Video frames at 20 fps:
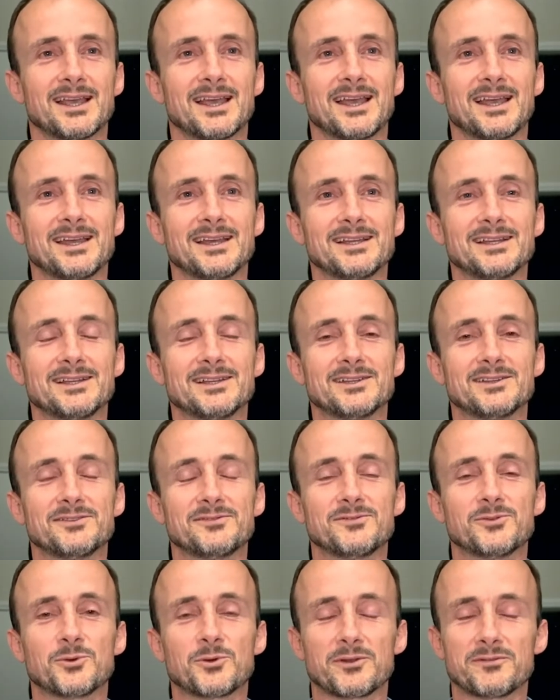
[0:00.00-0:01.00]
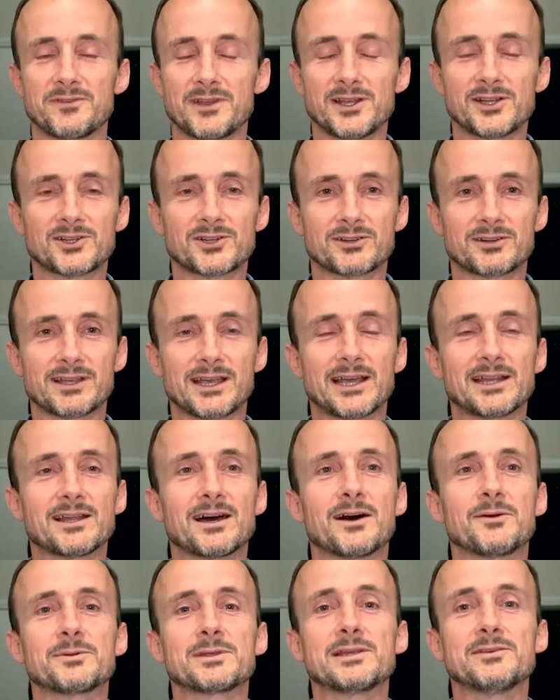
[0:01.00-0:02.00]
and for Event Create I'll